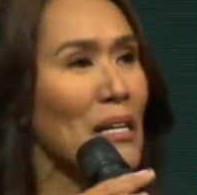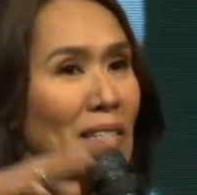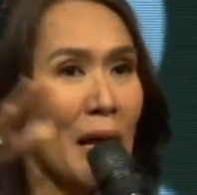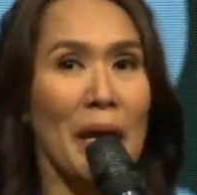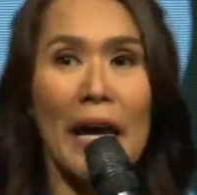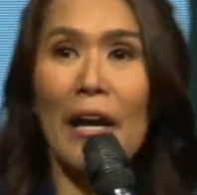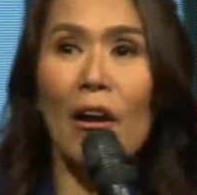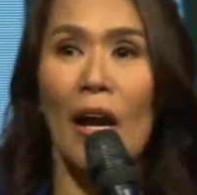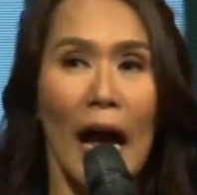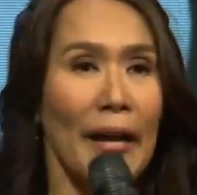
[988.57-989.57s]
be some
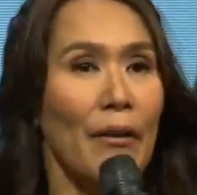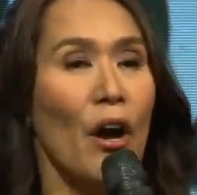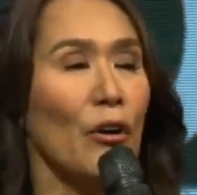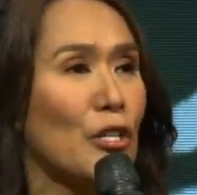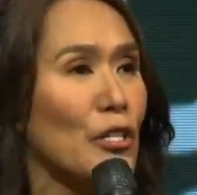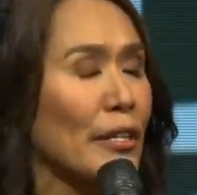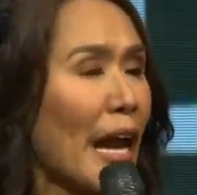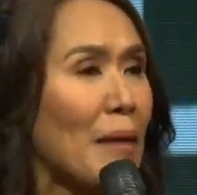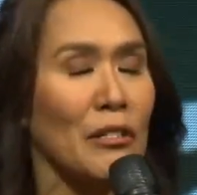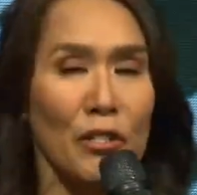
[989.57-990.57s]
here. I don't know. You just
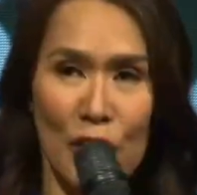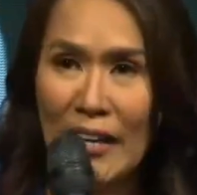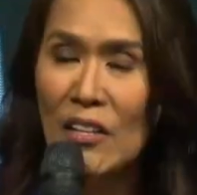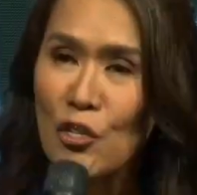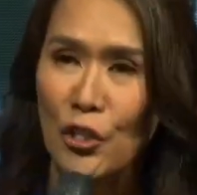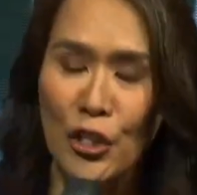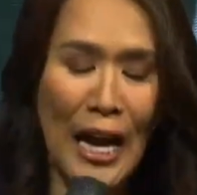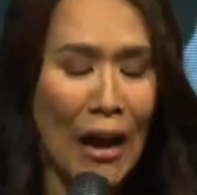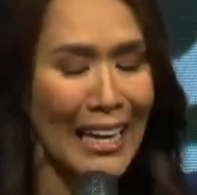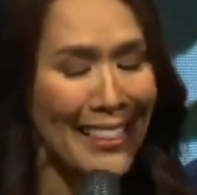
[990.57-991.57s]
came to check this
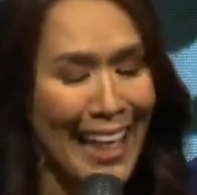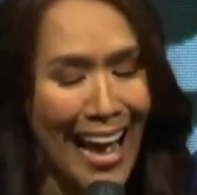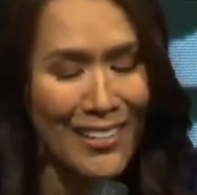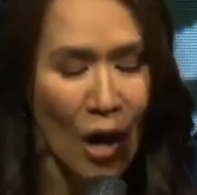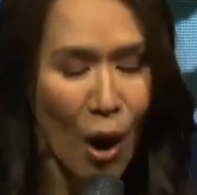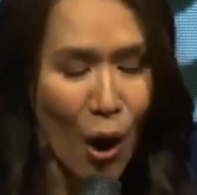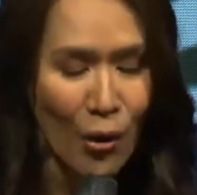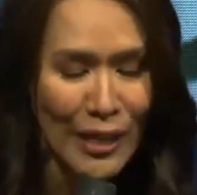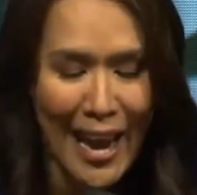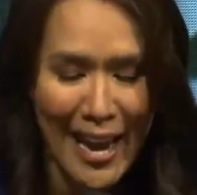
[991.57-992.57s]
church out, and that's
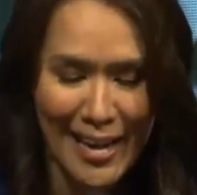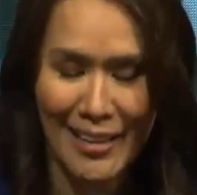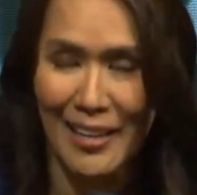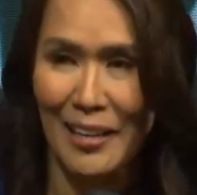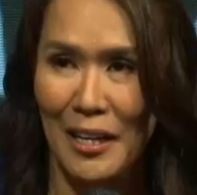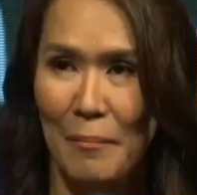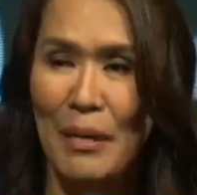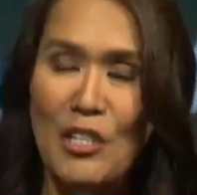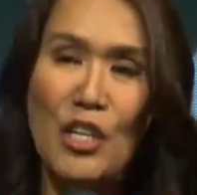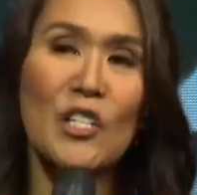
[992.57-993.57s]
okay.
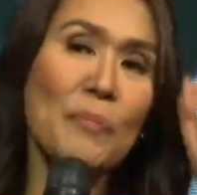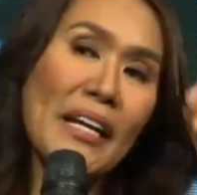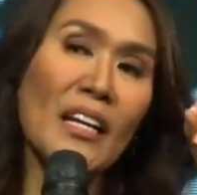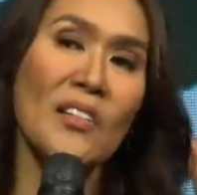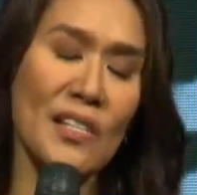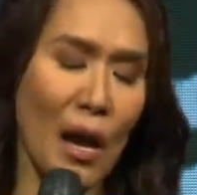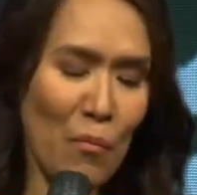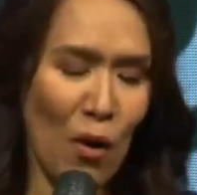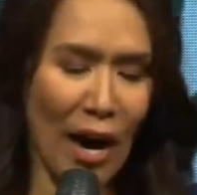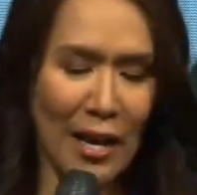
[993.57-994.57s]
But just because
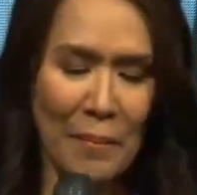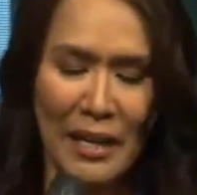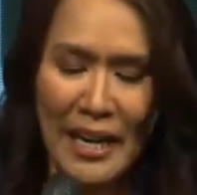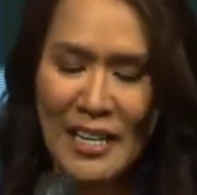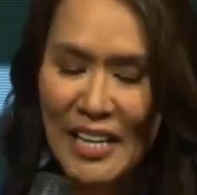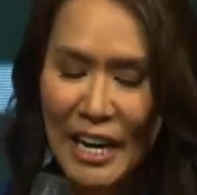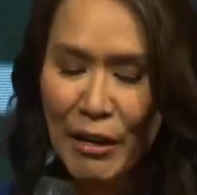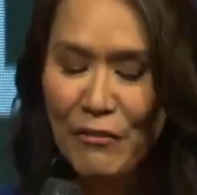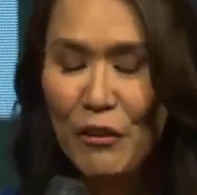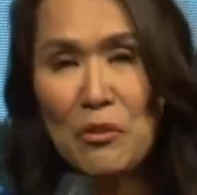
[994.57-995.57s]
someone is
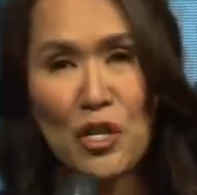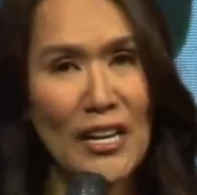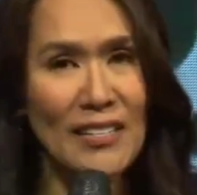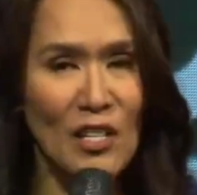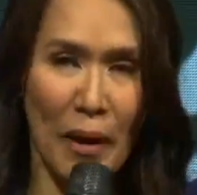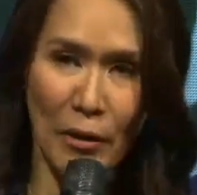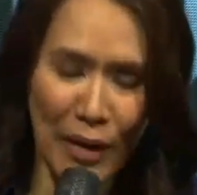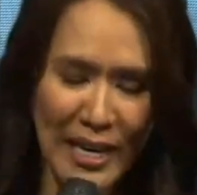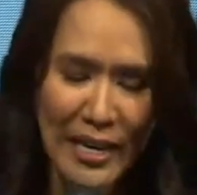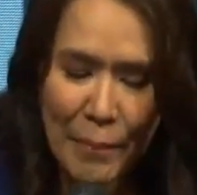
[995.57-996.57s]
hearing from Jesus by
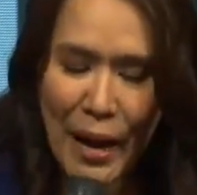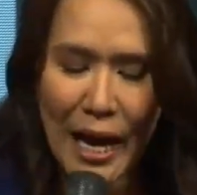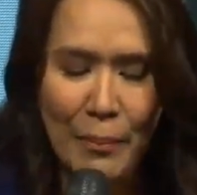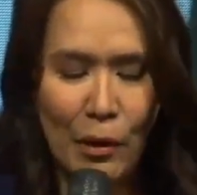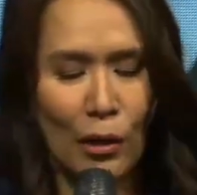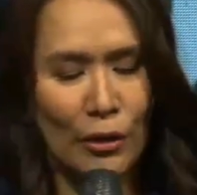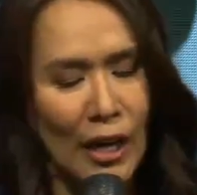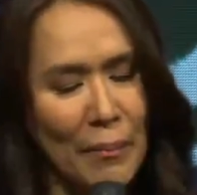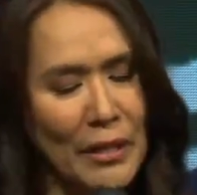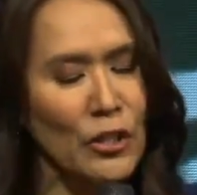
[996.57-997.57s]
reading the Bible or
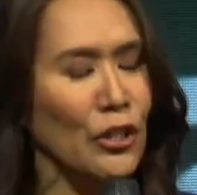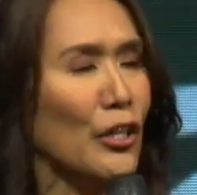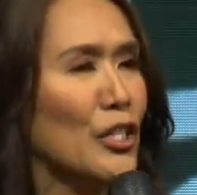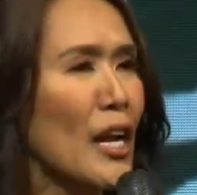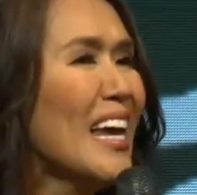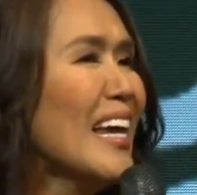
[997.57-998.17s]
coming to church